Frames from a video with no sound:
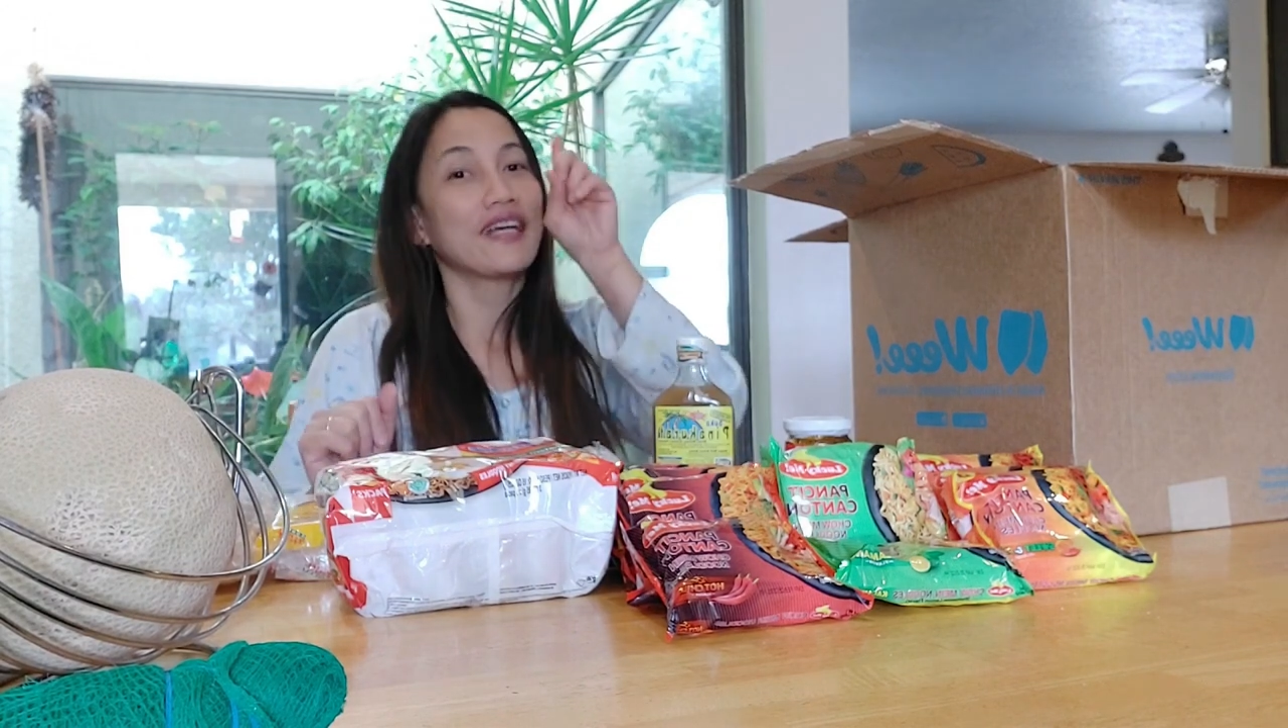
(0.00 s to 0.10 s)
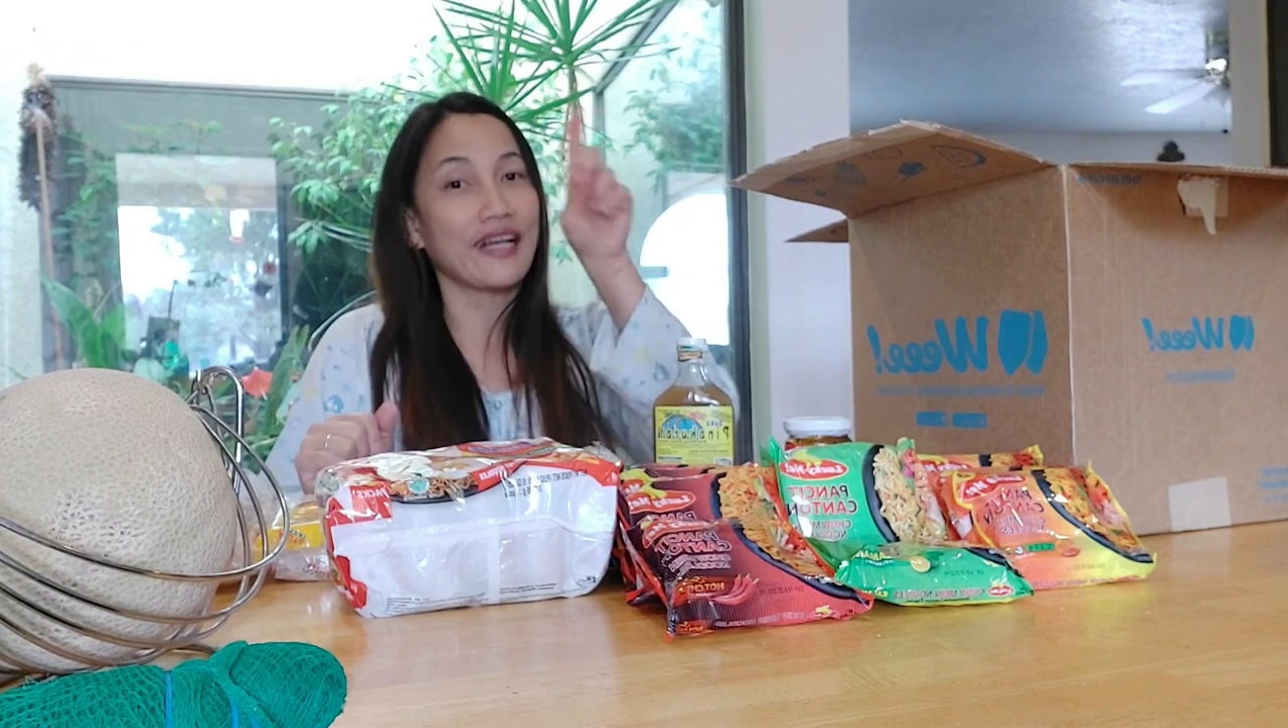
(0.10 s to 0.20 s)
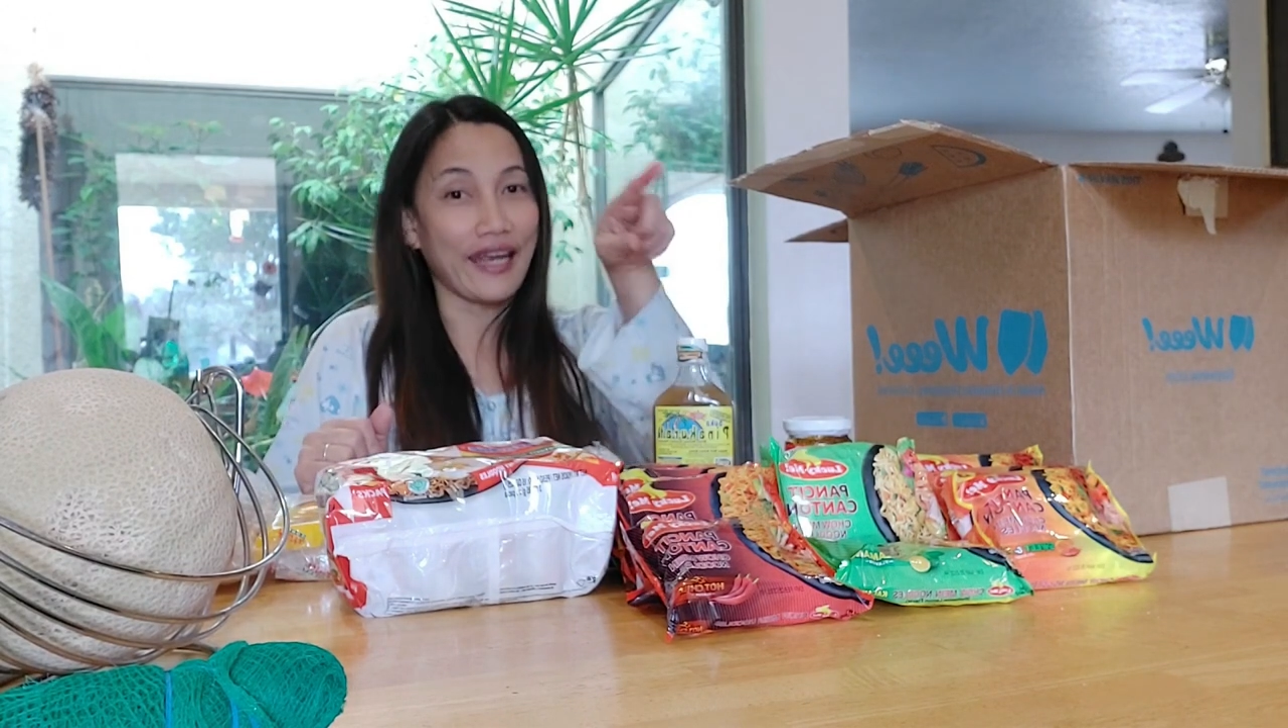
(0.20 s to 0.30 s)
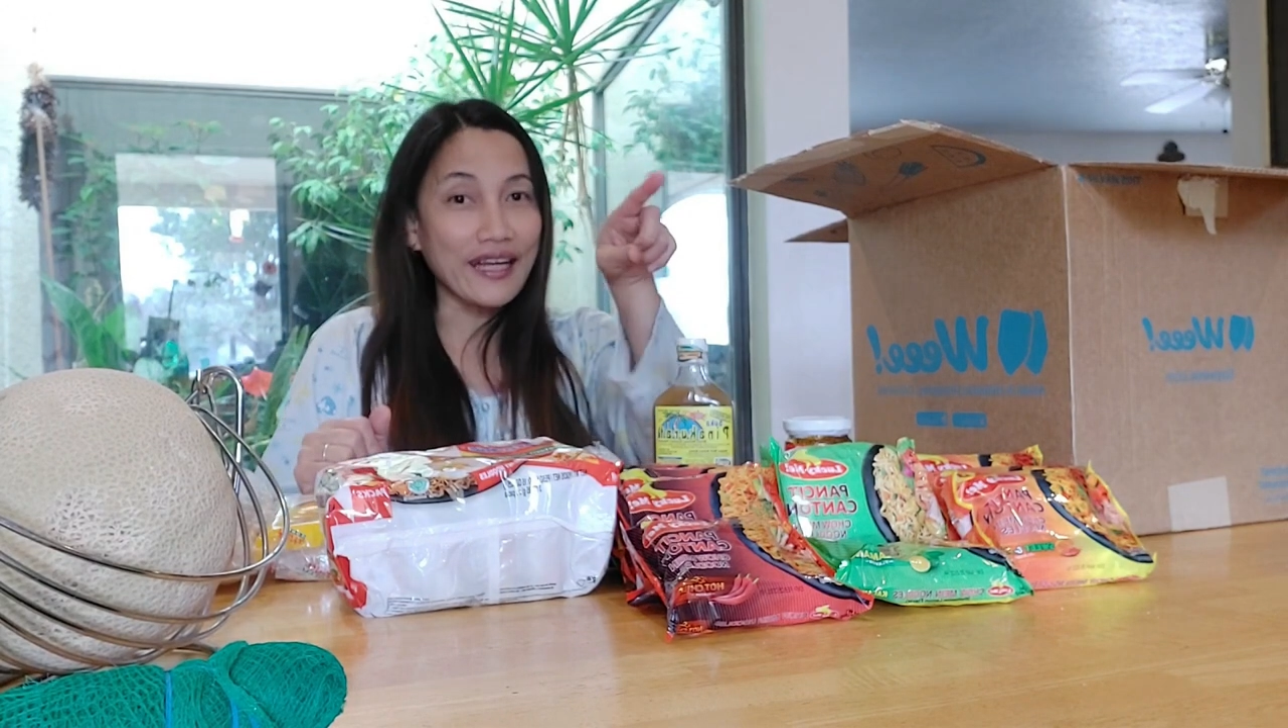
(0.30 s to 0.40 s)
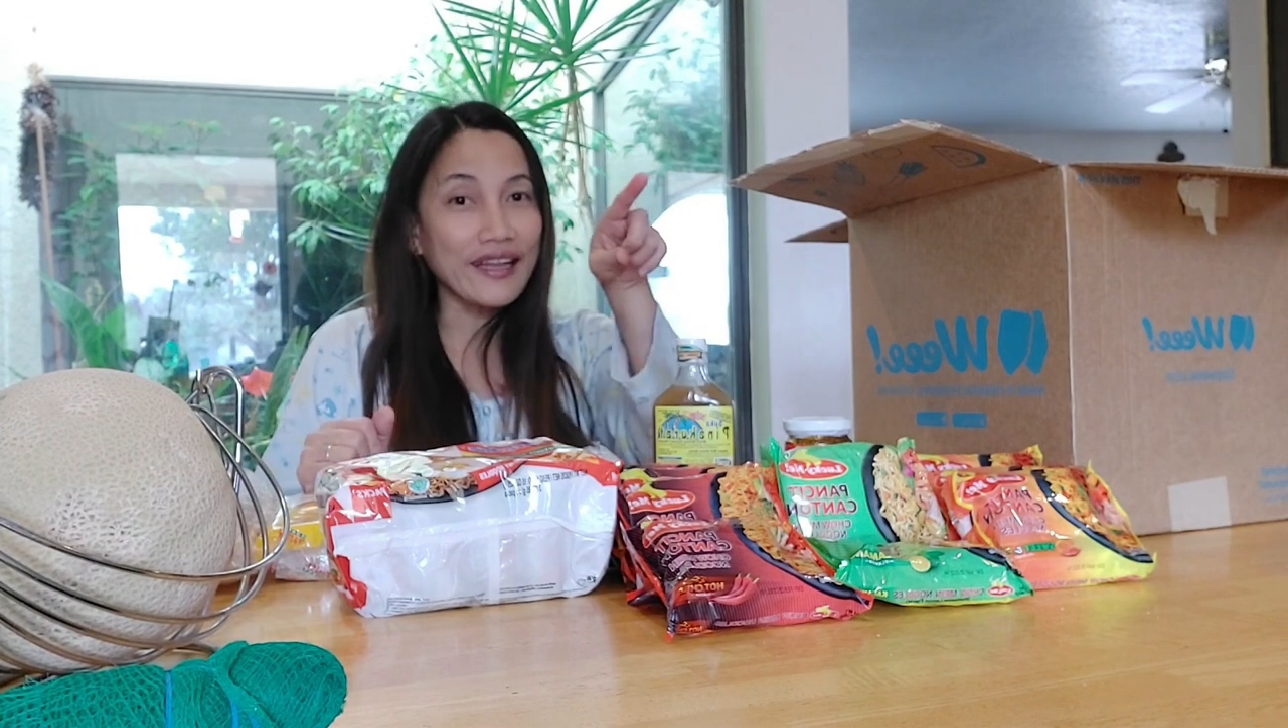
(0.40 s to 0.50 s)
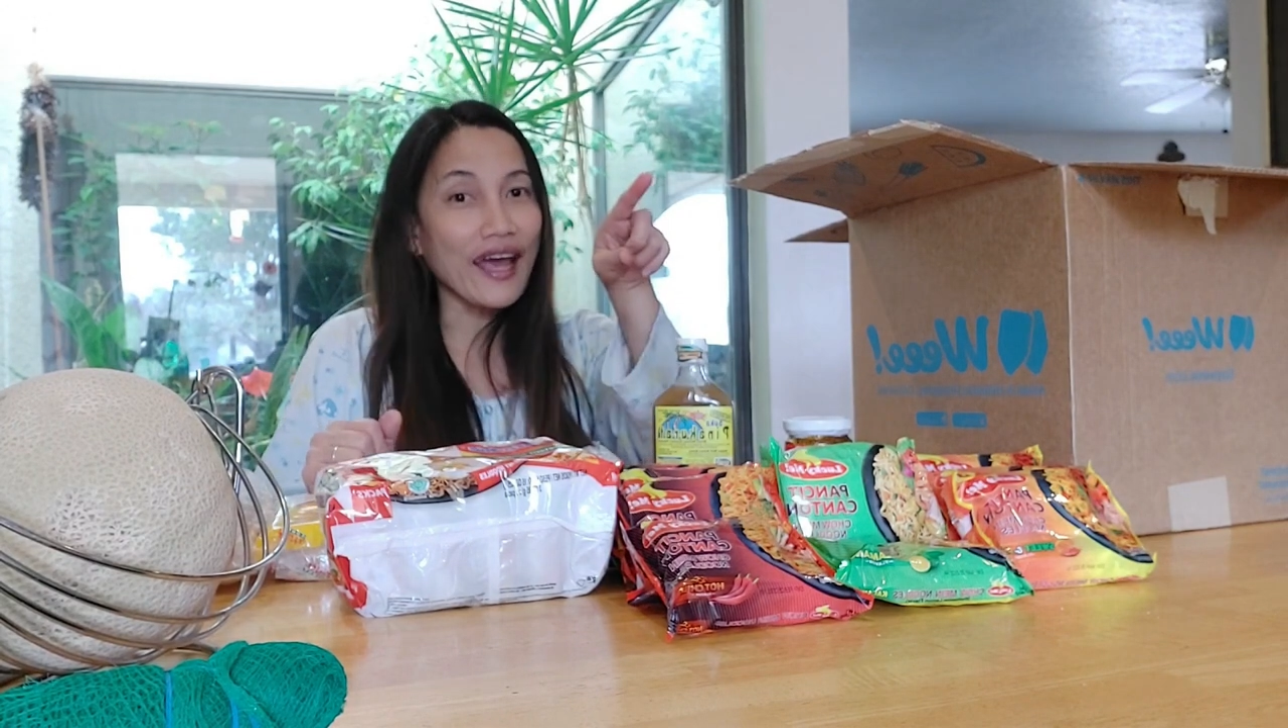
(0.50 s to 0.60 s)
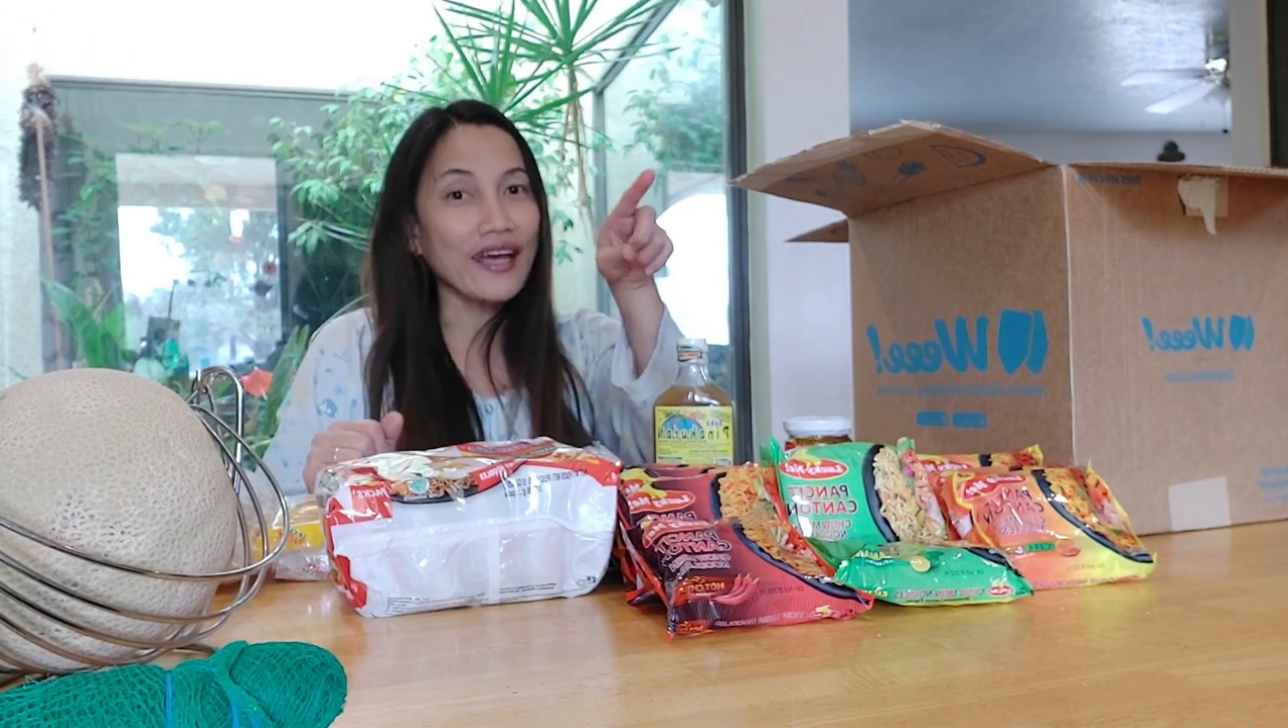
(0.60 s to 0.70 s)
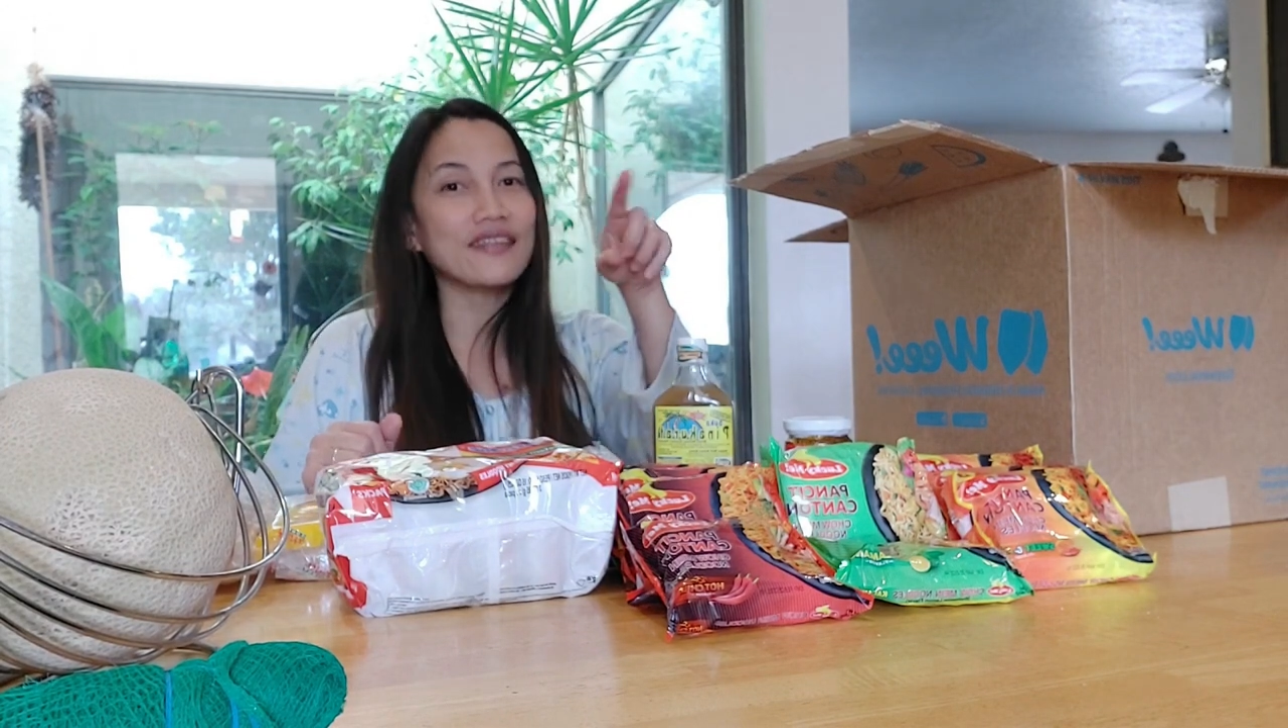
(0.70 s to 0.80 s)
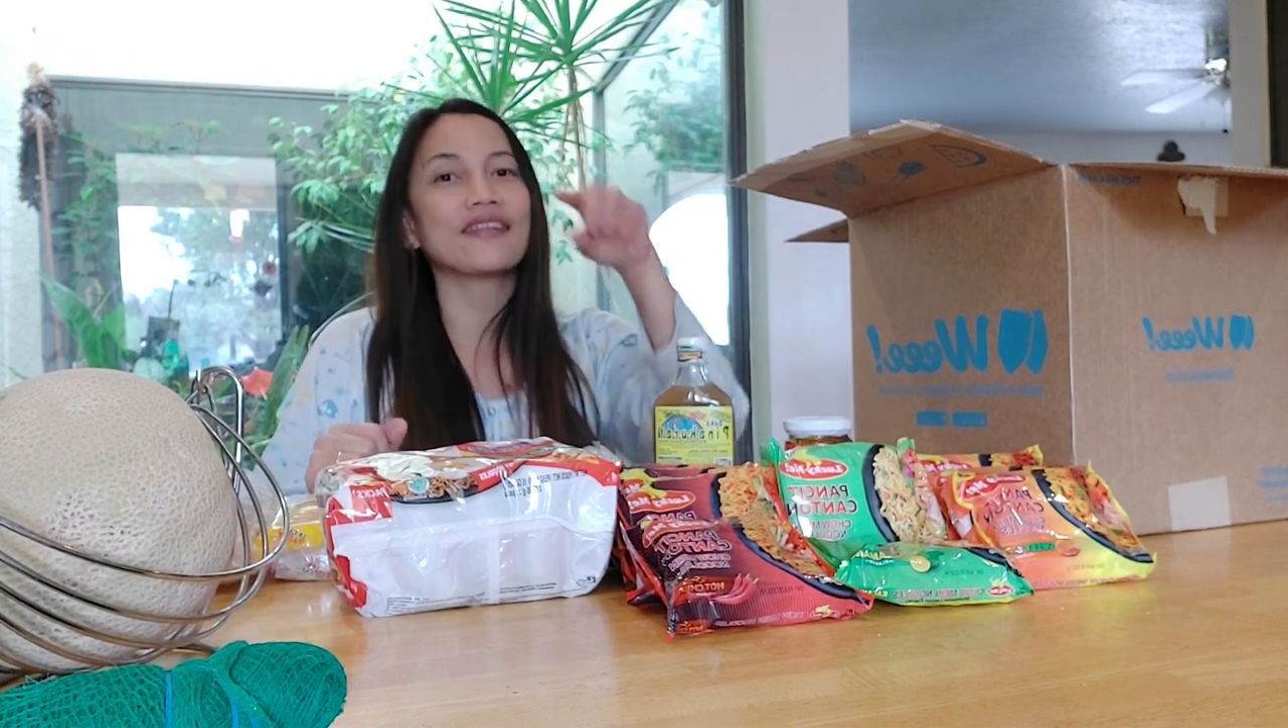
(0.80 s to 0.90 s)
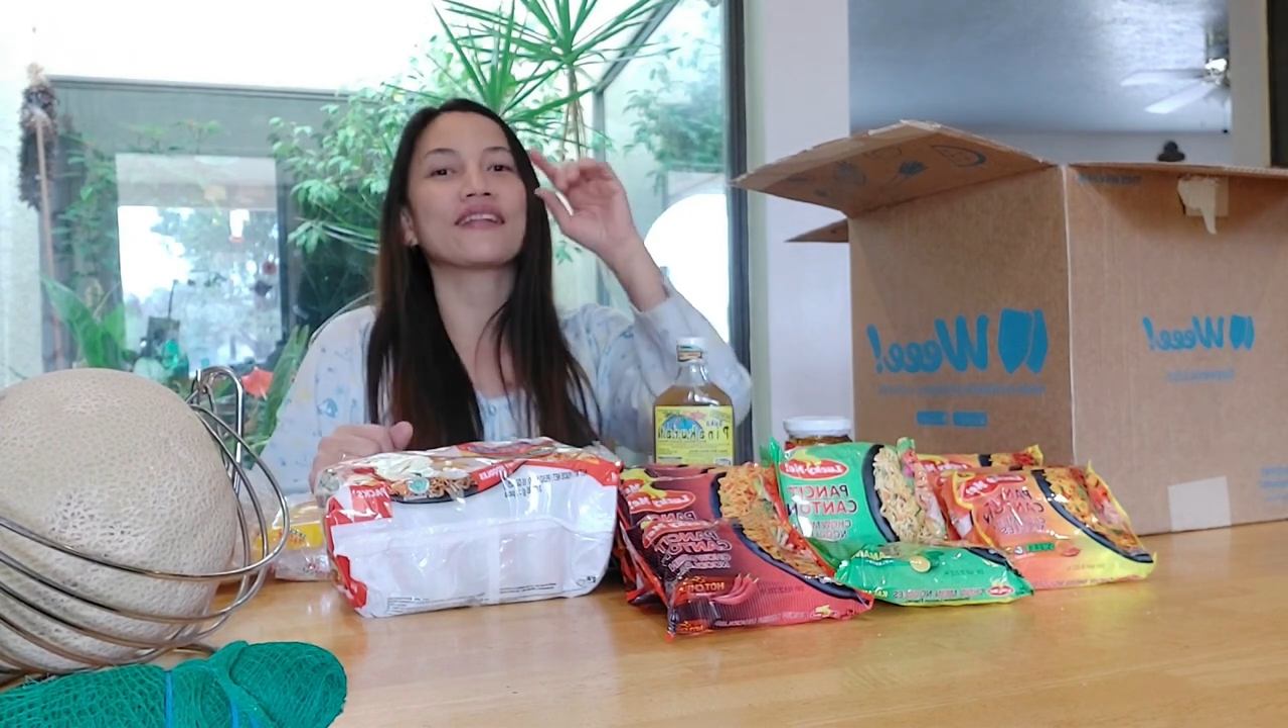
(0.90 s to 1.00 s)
Click that